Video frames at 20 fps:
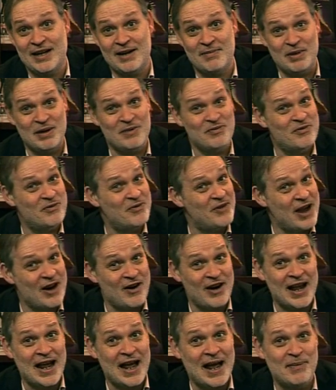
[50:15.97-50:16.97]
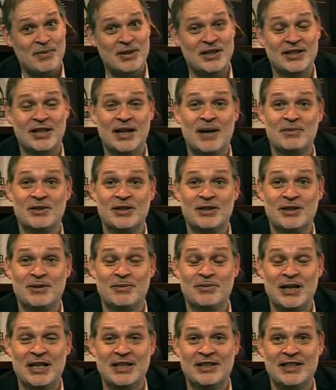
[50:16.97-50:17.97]
and I've been very happy to come to
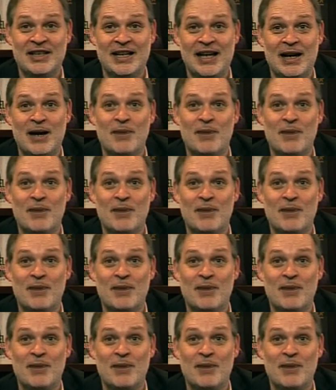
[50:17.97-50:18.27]
Tbilisi,